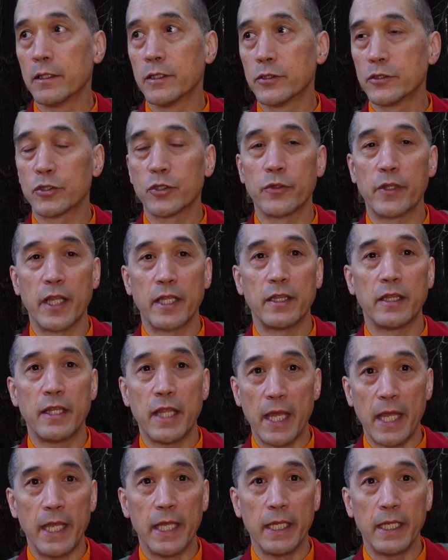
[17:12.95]
so that
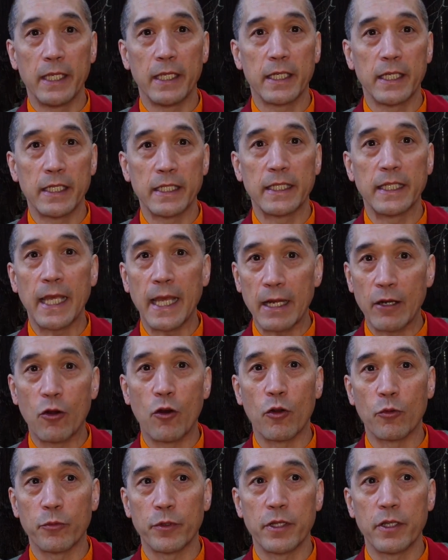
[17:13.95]
they can get
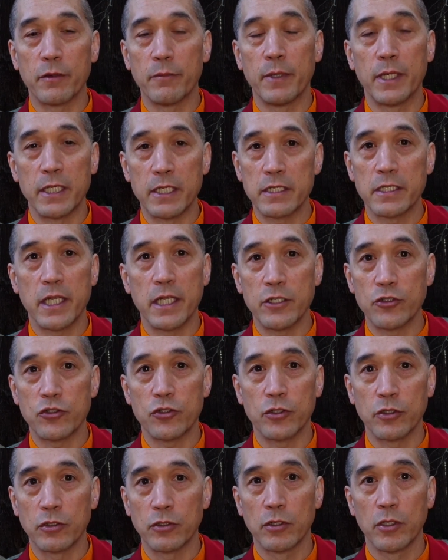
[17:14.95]
on with their
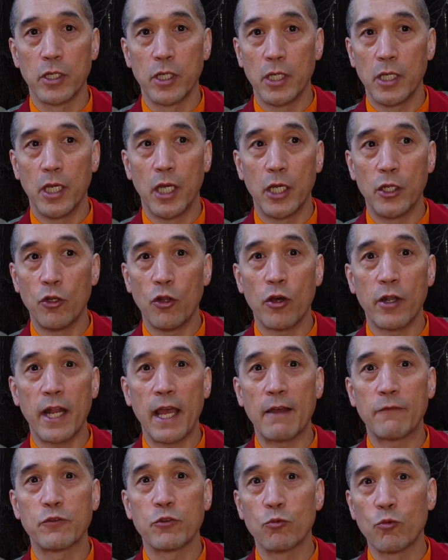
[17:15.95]
meditation and not
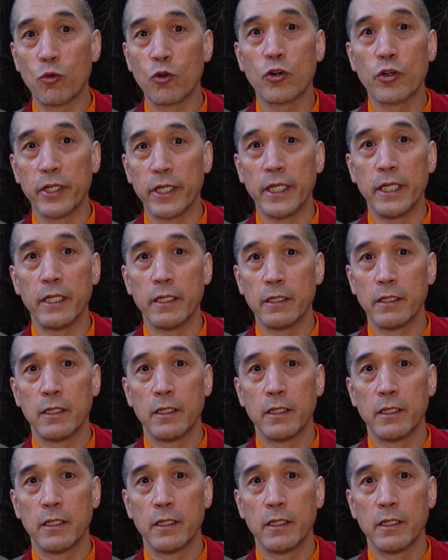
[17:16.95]
have to worry